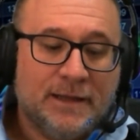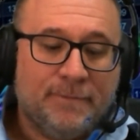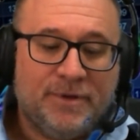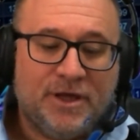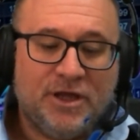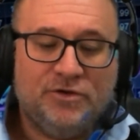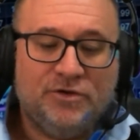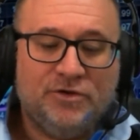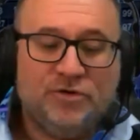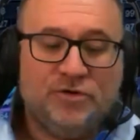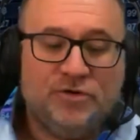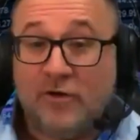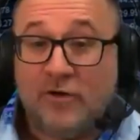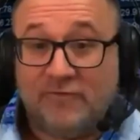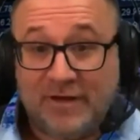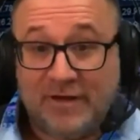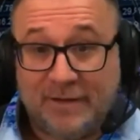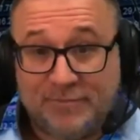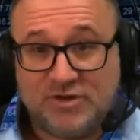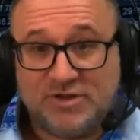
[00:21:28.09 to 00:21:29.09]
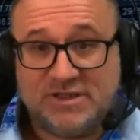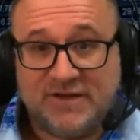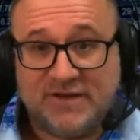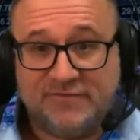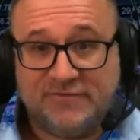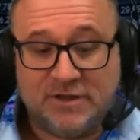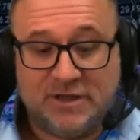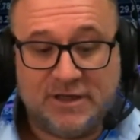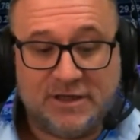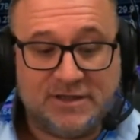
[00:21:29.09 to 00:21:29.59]
period of up to
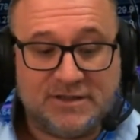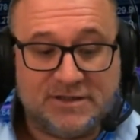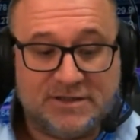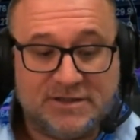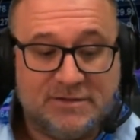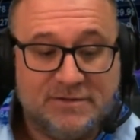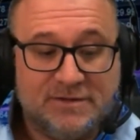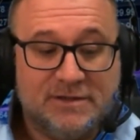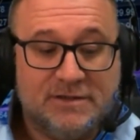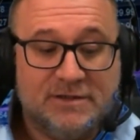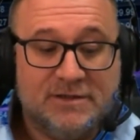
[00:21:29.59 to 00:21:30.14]
7 years.